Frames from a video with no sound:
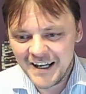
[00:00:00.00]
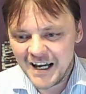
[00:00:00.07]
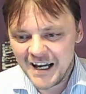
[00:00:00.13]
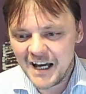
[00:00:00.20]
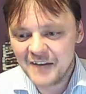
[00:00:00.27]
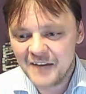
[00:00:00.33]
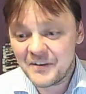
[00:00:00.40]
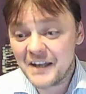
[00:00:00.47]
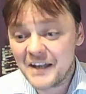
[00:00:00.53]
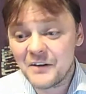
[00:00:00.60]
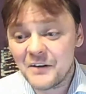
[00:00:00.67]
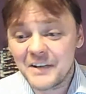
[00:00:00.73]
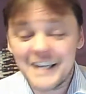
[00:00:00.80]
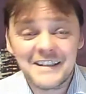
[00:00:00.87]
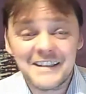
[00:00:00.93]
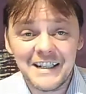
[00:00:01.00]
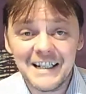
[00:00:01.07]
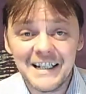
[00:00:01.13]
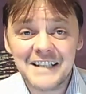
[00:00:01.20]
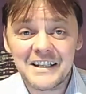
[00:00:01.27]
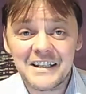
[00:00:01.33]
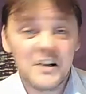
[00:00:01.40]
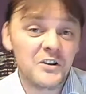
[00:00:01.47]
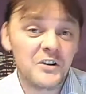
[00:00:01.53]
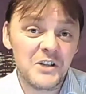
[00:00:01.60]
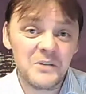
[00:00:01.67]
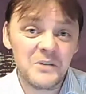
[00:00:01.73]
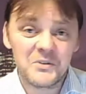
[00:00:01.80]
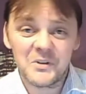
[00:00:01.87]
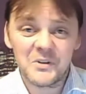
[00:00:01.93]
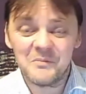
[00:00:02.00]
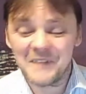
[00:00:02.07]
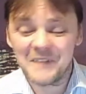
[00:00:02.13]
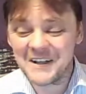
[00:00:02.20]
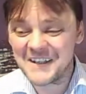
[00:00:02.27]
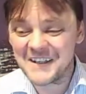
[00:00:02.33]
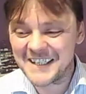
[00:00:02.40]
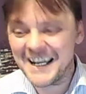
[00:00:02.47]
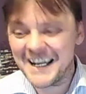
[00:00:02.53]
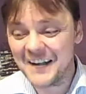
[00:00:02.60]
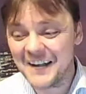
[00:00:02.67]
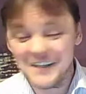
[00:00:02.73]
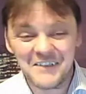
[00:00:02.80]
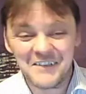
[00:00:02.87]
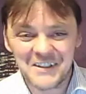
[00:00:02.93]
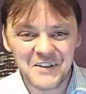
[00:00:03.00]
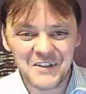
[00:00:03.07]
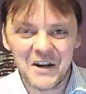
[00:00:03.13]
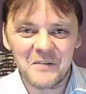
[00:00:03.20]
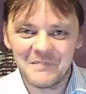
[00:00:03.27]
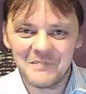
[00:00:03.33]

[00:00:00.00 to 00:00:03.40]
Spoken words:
Then I'll get delisted on YouTube because I know it's a joke,